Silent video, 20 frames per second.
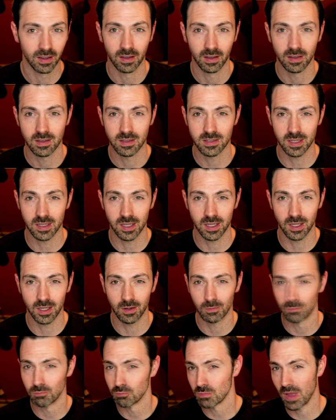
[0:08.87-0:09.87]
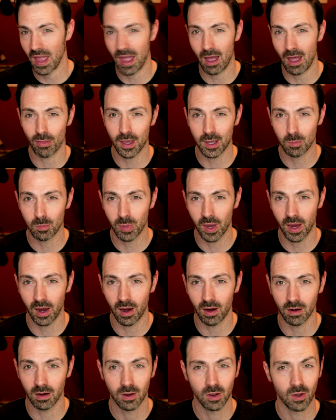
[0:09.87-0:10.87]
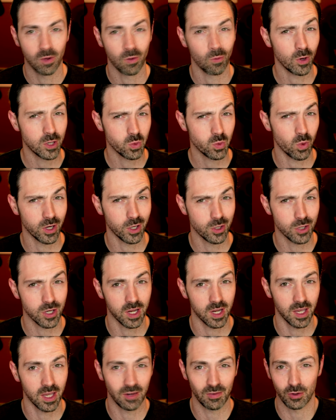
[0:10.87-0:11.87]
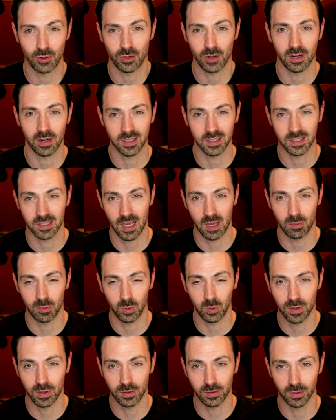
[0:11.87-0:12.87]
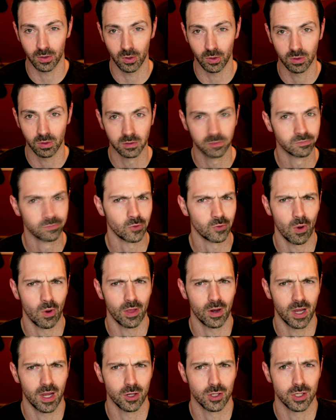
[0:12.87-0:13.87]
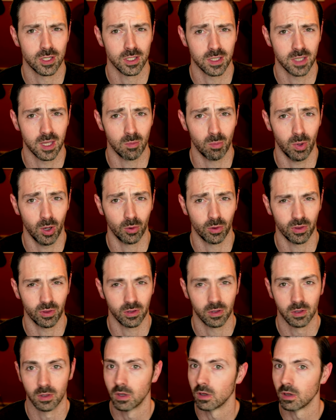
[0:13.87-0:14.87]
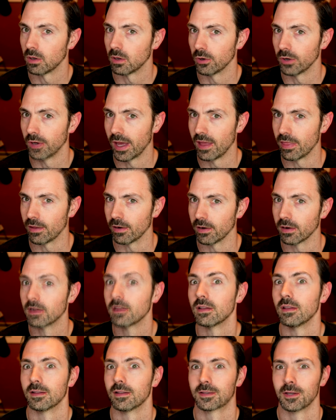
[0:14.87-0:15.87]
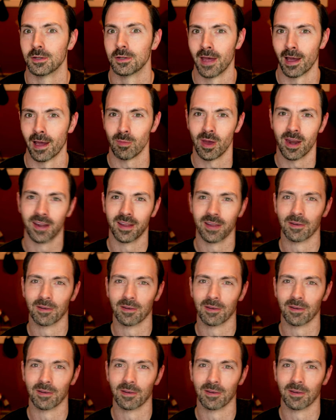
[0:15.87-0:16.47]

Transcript: see how they compare, which one you should get if you're trying to decide between the two, or whether or not you should just get both or neither. Let's go talk about it.